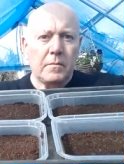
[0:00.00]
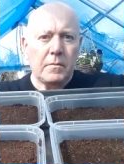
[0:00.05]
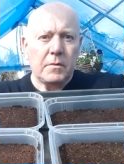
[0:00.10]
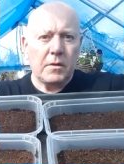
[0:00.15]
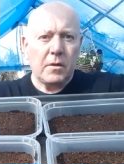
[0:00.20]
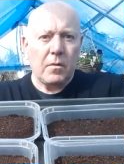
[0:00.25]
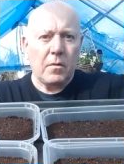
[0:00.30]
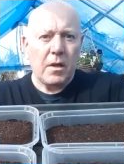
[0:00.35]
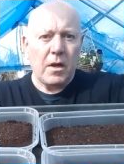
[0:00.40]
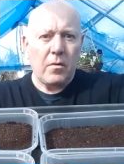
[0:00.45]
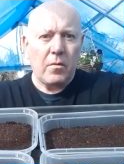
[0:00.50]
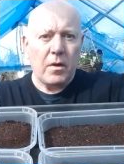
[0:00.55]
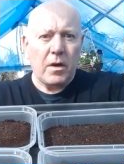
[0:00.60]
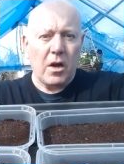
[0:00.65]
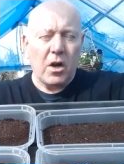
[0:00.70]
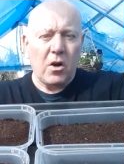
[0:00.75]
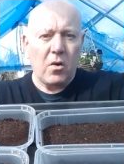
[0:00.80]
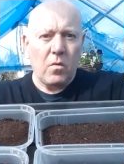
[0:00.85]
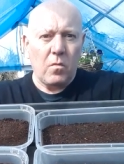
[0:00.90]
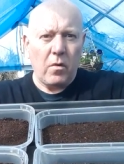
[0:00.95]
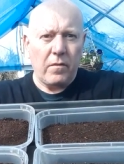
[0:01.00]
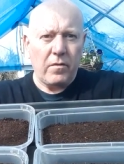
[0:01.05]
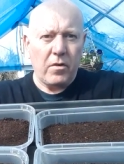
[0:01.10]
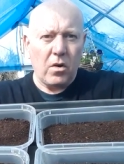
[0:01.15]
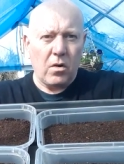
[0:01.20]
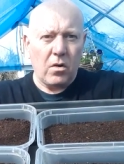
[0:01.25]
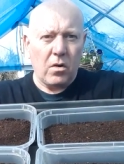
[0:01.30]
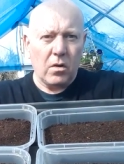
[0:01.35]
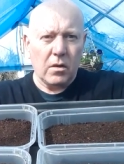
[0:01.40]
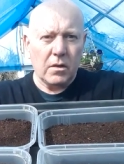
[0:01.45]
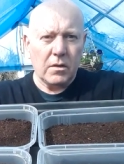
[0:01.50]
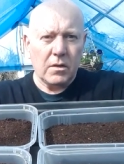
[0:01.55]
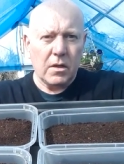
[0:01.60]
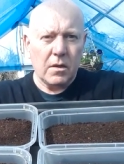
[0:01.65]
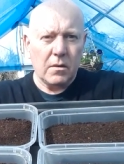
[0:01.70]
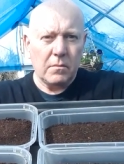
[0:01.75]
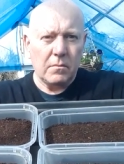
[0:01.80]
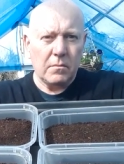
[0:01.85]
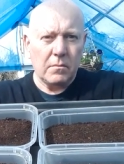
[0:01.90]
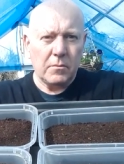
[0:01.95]
So there we go, we've got all
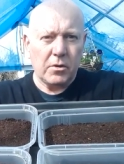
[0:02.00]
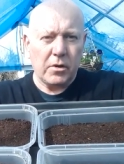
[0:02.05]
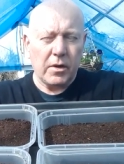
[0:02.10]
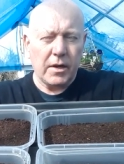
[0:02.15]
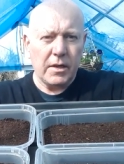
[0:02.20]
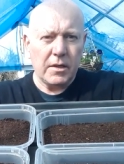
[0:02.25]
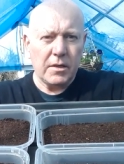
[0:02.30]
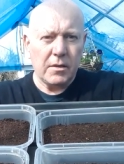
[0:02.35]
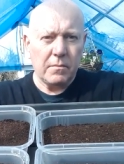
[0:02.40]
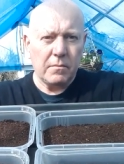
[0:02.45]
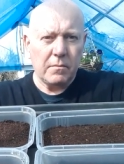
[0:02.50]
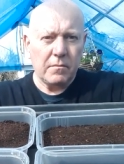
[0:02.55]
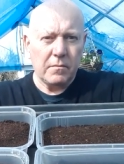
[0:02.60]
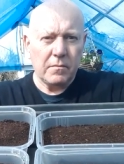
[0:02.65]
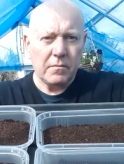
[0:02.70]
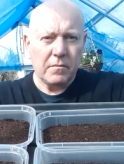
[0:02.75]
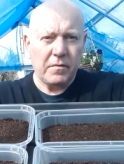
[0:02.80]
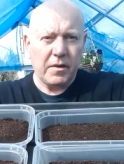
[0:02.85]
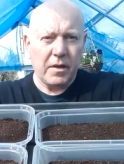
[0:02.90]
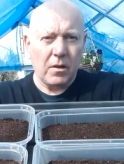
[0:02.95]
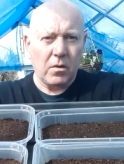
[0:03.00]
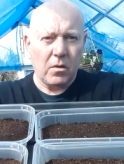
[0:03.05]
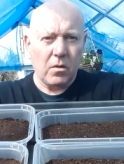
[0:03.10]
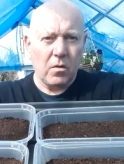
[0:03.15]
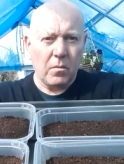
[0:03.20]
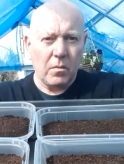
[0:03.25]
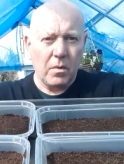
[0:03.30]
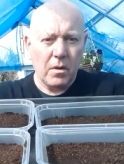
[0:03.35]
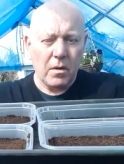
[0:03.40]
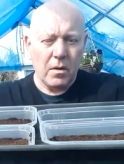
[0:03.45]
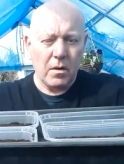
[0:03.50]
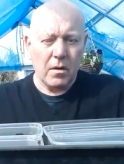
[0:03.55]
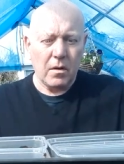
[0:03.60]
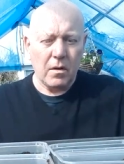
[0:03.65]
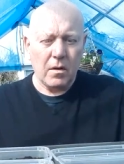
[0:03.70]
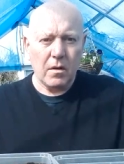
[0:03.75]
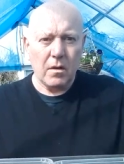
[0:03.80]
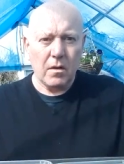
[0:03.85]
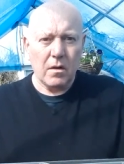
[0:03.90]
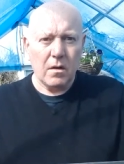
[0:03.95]
those trays filled
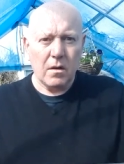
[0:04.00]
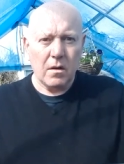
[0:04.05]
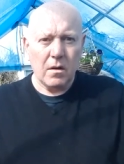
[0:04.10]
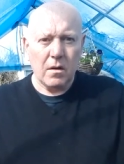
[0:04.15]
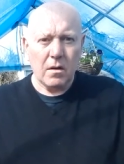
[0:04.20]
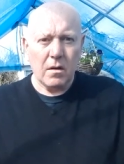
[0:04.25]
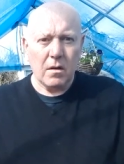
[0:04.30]
up